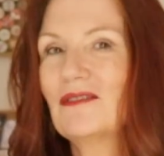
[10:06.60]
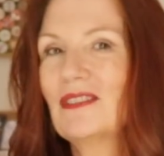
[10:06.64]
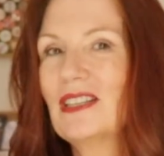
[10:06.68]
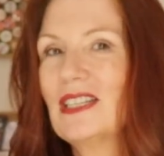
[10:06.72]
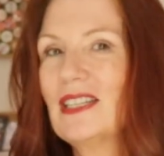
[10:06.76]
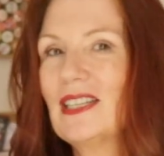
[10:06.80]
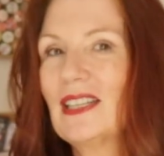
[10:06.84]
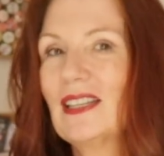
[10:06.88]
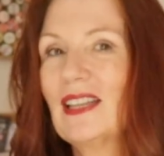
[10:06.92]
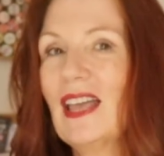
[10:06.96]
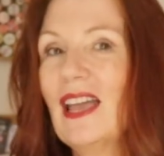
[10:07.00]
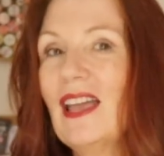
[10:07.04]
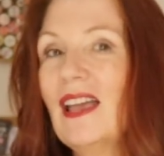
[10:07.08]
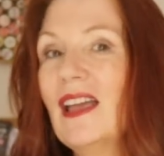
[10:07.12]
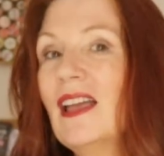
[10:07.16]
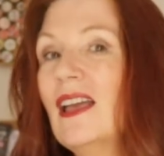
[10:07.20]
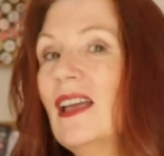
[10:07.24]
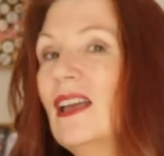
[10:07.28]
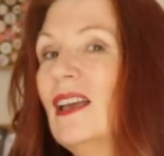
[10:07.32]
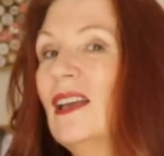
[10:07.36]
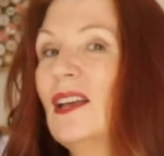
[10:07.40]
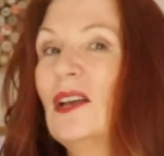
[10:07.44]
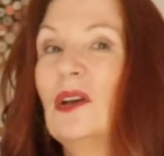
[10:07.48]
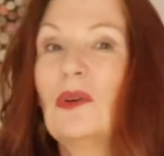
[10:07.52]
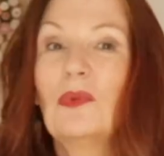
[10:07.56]
reading that.
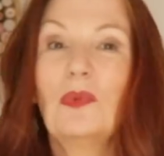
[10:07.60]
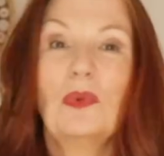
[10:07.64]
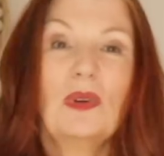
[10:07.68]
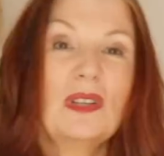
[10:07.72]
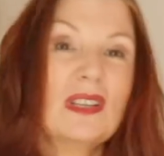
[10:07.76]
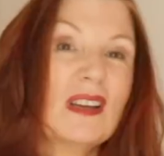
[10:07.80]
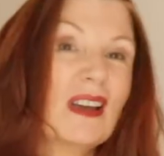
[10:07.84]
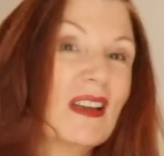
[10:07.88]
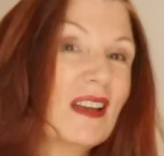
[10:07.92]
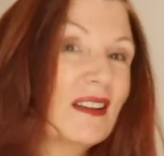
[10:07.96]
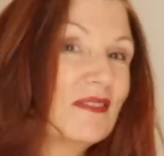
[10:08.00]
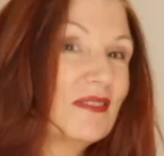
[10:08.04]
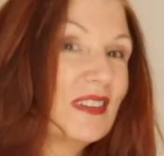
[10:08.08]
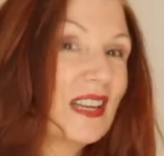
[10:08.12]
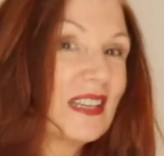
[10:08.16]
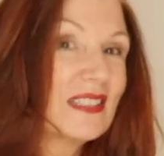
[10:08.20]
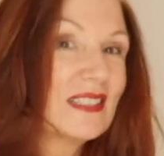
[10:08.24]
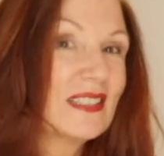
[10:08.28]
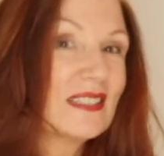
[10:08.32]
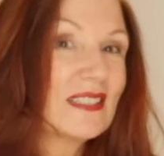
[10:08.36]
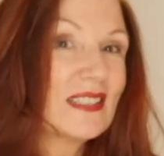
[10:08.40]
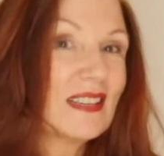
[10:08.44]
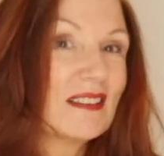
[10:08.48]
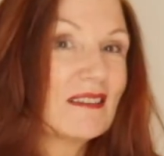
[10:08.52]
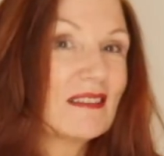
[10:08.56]
Would I have
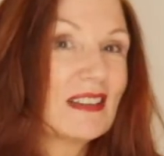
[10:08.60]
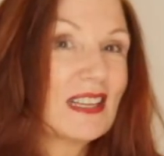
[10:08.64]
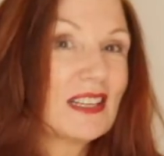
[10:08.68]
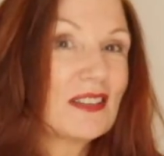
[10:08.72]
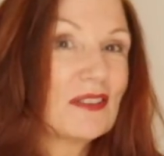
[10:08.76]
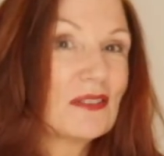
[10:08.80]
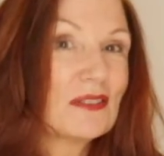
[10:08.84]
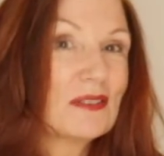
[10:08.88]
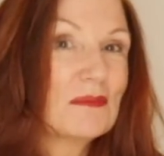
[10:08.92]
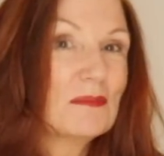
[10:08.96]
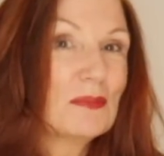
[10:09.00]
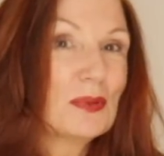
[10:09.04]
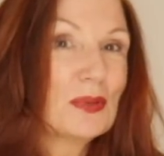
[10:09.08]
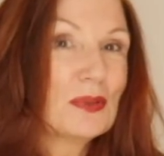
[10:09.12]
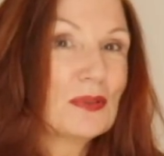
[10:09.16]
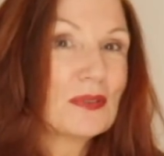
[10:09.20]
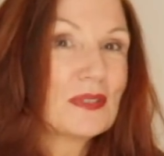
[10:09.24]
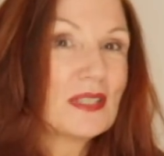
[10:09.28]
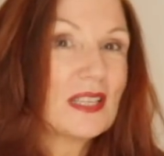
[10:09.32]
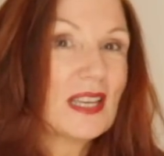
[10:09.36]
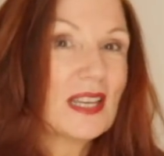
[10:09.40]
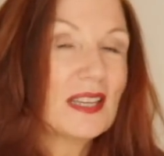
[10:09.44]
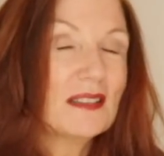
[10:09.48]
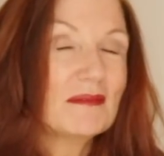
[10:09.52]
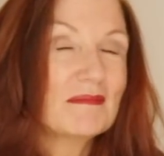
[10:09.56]
necessarily gone and
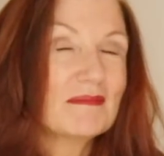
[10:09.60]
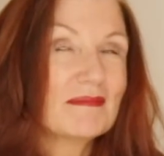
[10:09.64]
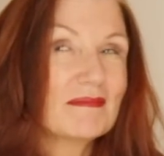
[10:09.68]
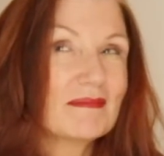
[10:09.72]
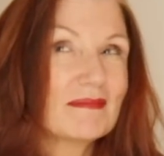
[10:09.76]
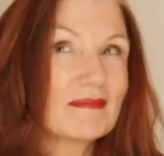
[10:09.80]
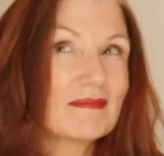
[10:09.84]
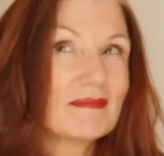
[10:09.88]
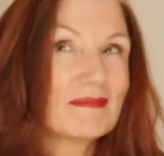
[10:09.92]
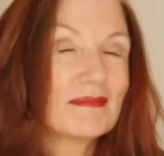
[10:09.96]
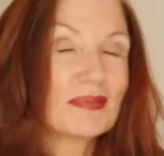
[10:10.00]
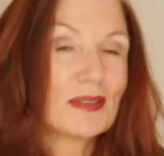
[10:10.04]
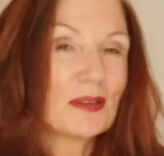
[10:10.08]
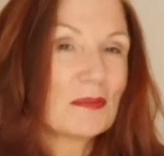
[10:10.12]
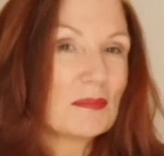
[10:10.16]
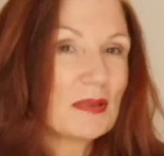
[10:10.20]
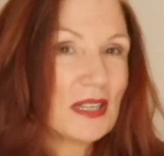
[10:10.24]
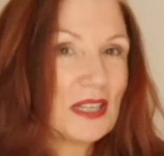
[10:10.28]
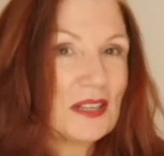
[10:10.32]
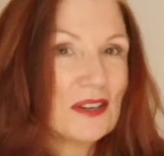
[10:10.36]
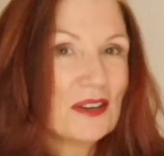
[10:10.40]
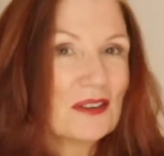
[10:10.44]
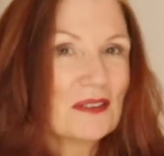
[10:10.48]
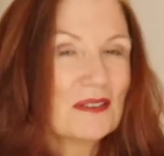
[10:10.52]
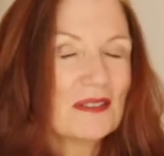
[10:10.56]
bought it?
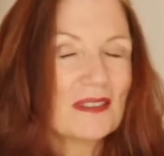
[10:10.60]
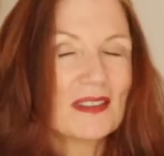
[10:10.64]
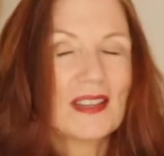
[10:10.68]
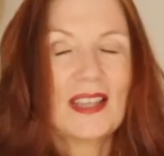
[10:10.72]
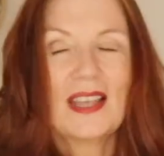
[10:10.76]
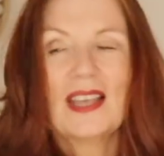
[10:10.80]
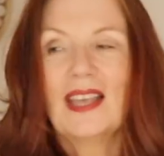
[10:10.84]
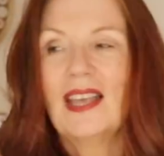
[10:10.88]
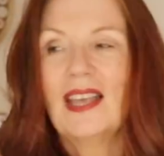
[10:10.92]
Probably not.